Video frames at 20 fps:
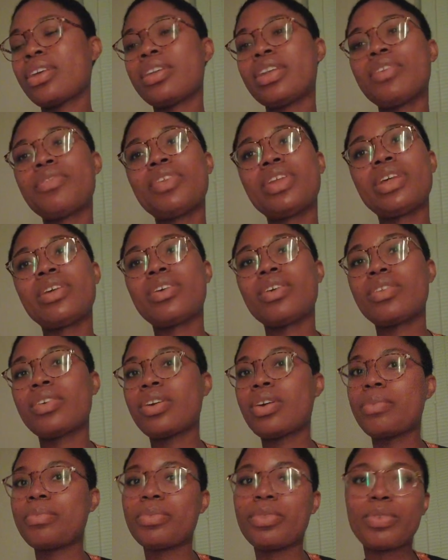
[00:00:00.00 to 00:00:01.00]
Definitely going
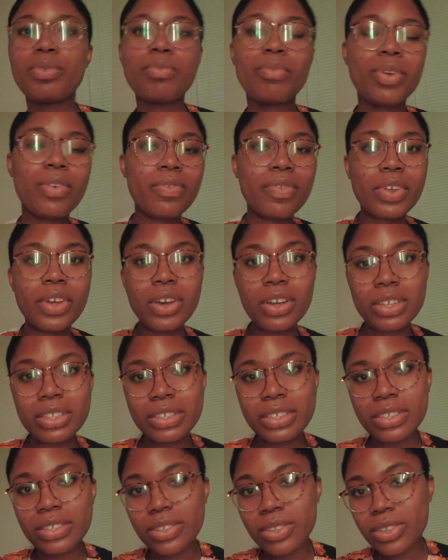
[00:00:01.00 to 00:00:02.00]
to come through more vlogs,
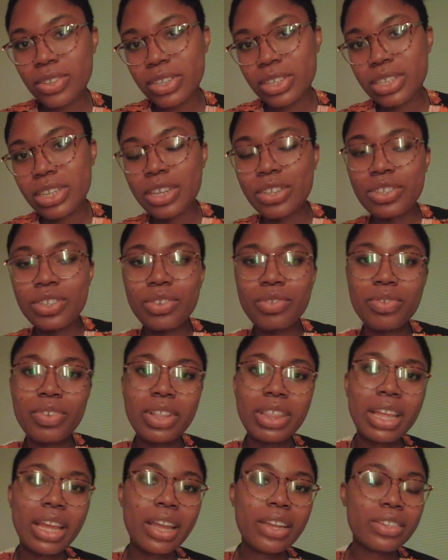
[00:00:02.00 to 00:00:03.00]
so stay tuned
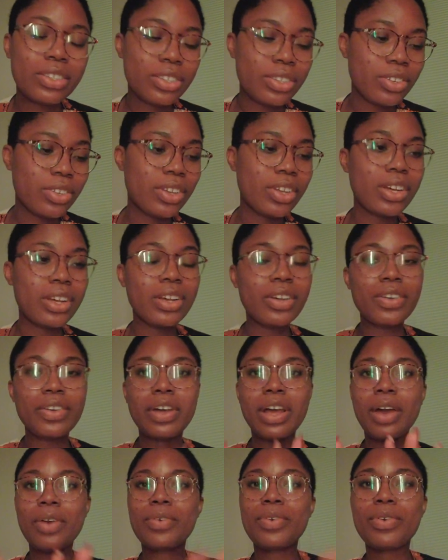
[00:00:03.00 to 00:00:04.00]
for that. You know your
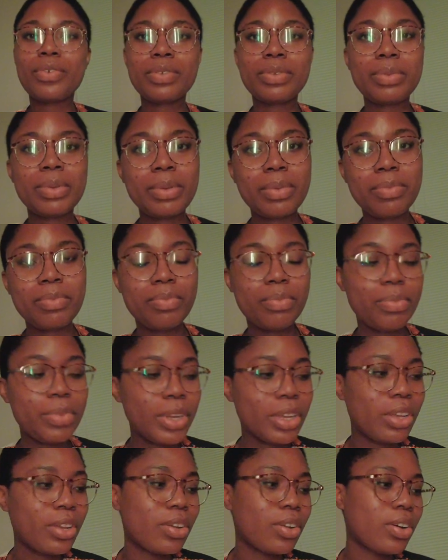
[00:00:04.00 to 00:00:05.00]
girl, I'll always be
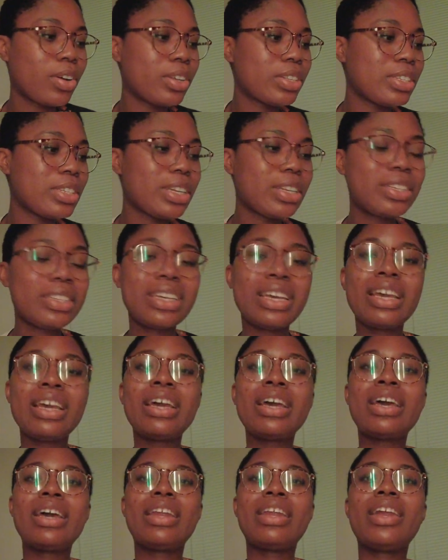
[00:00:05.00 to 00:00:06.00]
bringing in content.
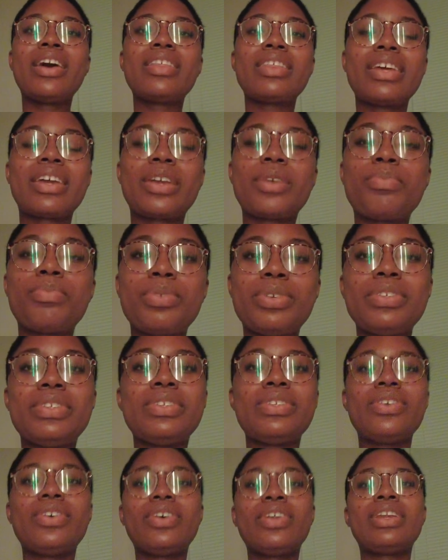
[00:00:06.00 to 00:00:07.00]
Now that Capri
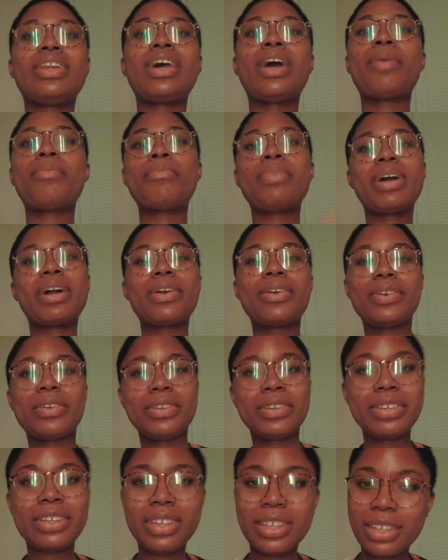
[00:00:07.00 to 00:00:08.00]
is done, I'm back
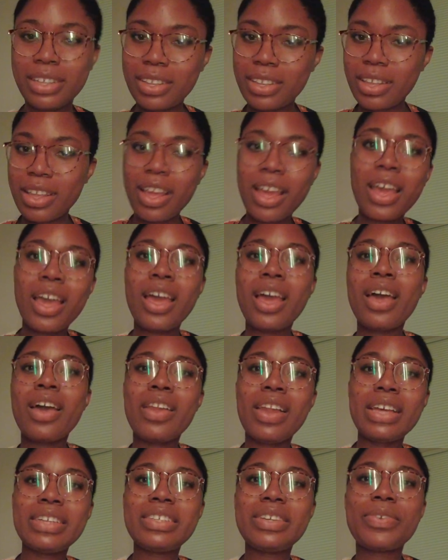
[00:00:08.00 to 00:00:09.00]
on
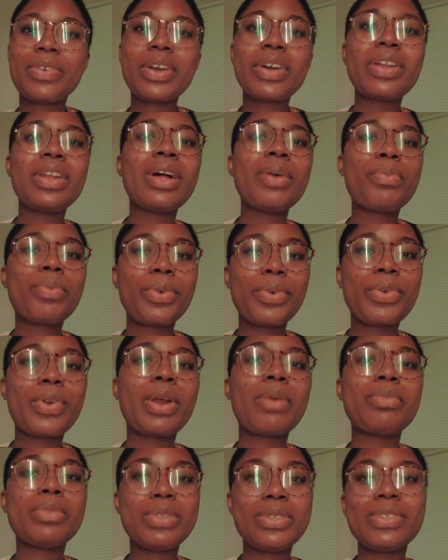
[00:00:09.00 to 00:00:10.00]
less a regular
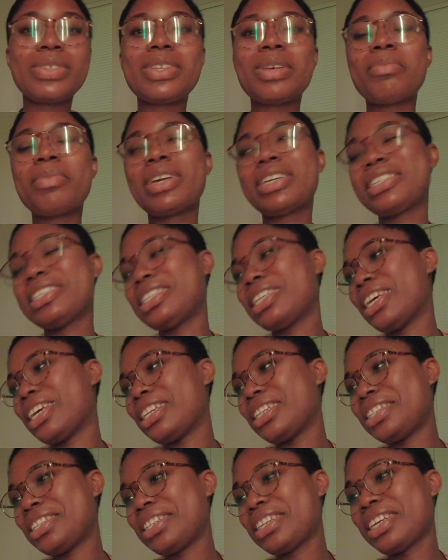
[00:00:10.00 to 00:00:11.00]
programming to some
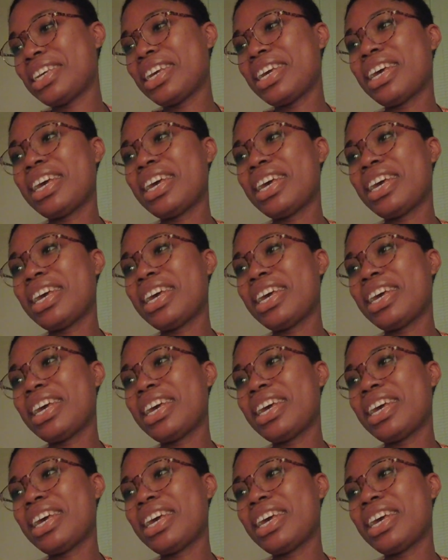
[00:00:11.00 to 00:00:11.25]
extent.